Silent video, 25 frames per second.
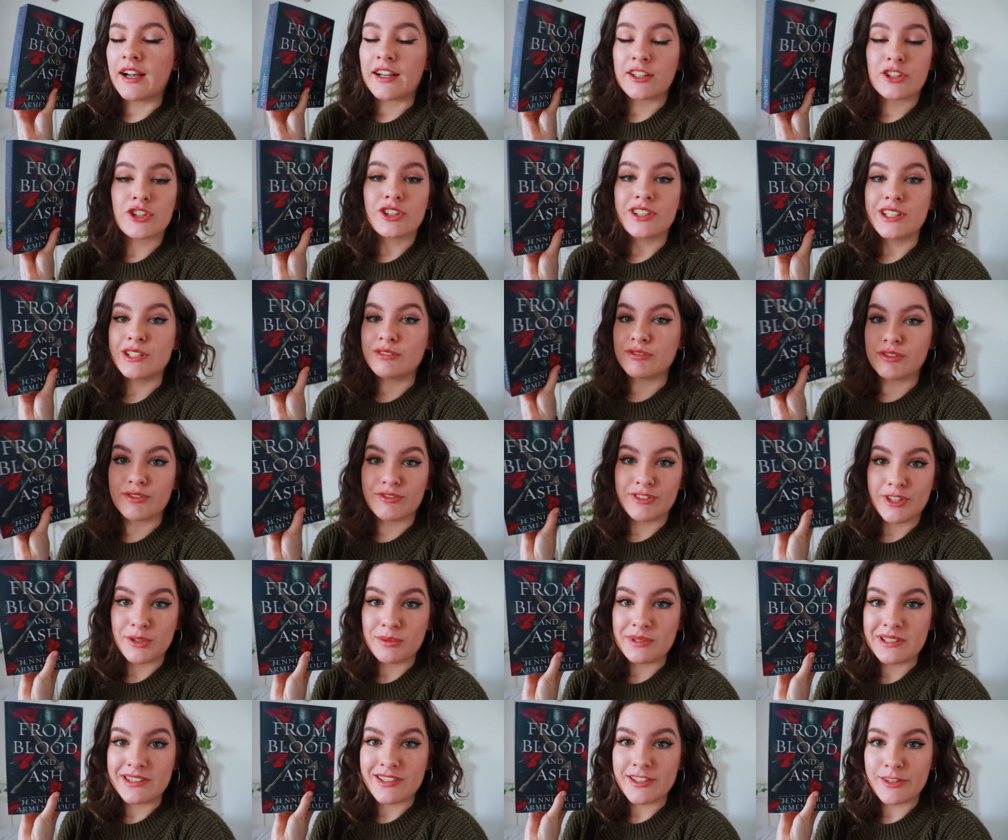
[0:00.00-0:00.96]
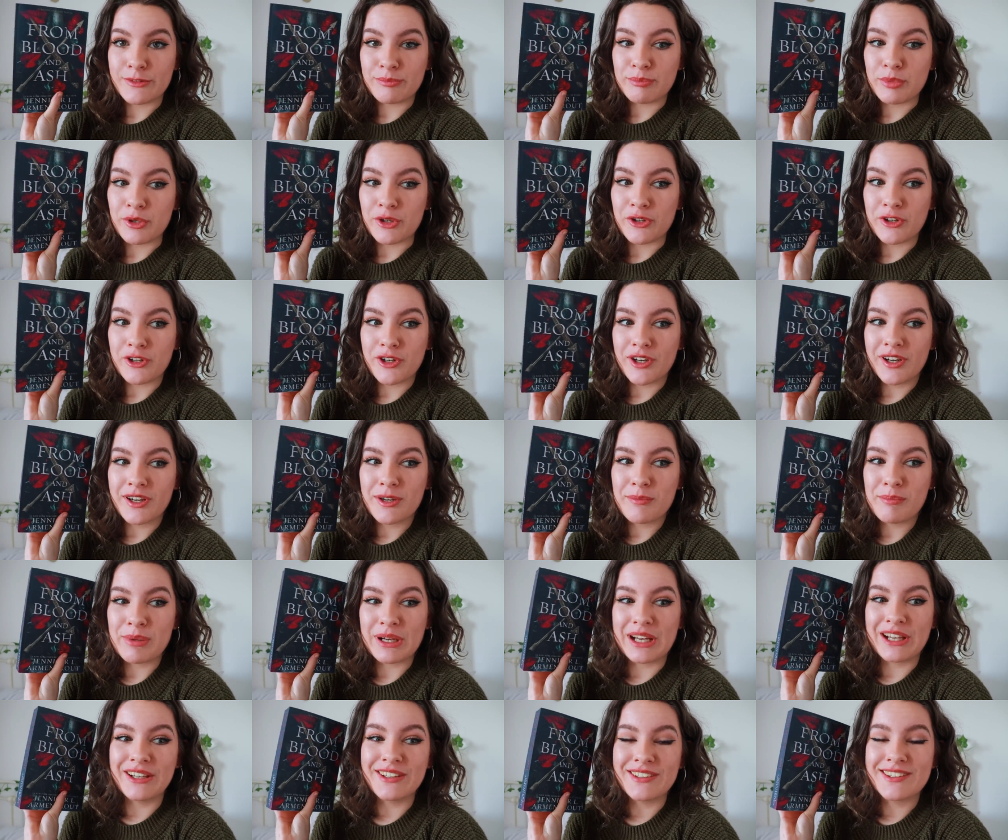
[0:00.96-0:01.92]
actually reviewing this book,
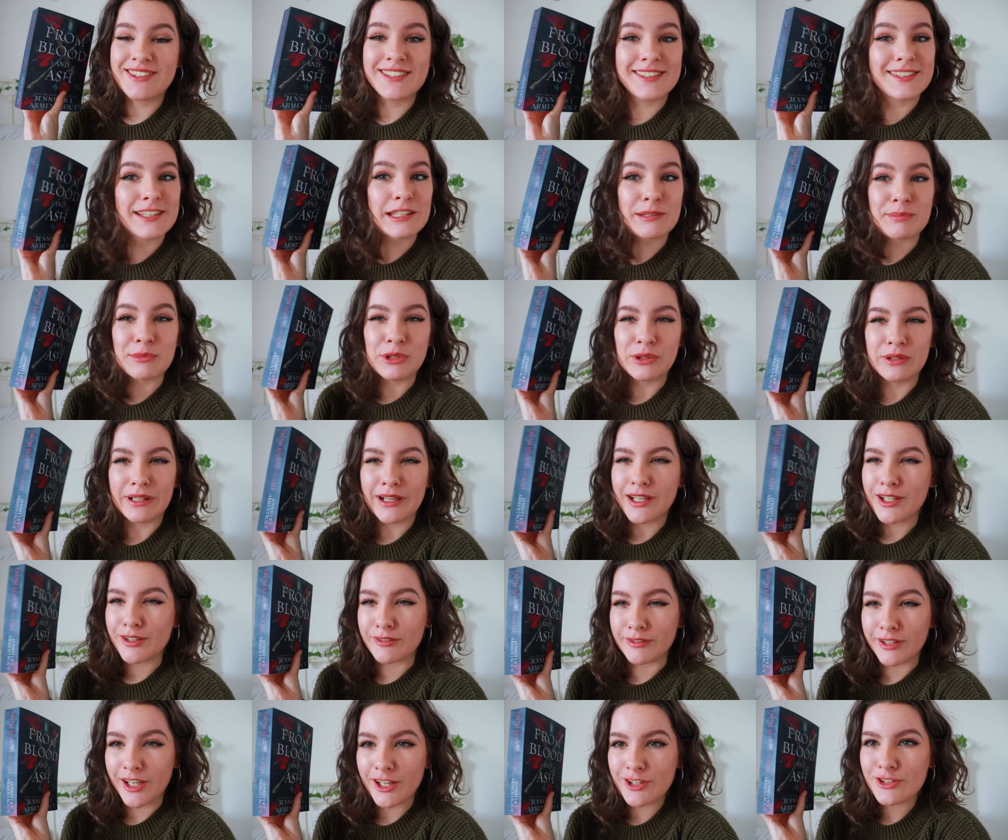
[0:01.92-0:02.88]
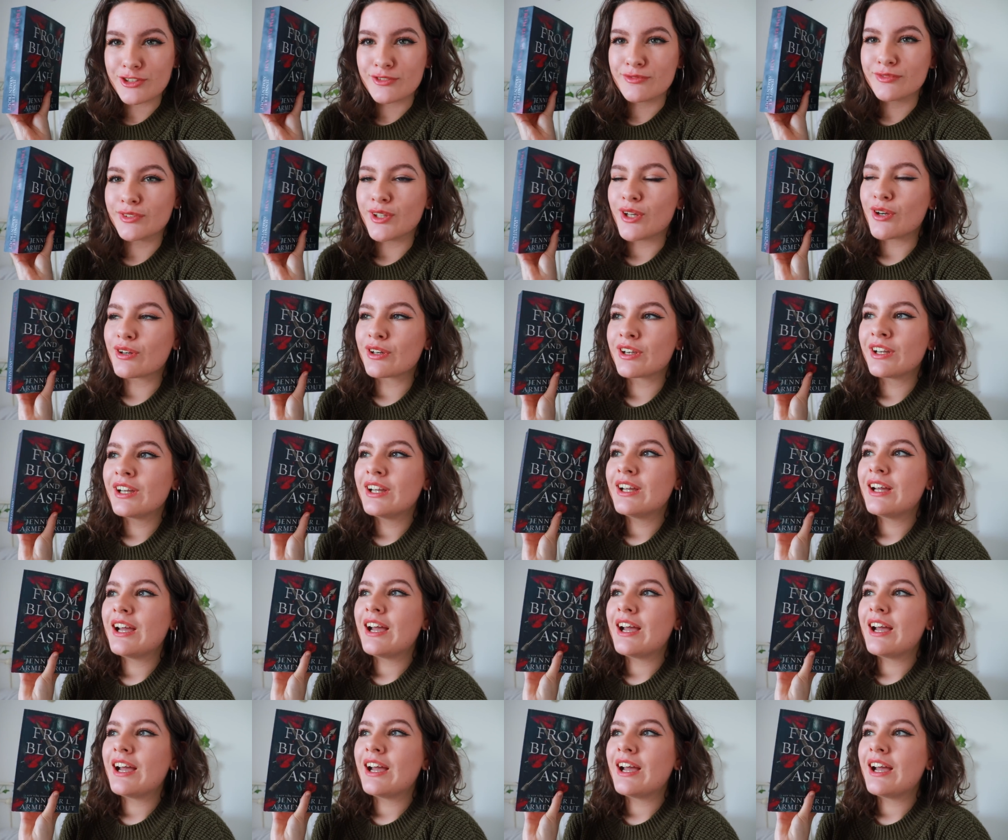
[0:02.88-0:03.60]
because this is more like a reaction vlog.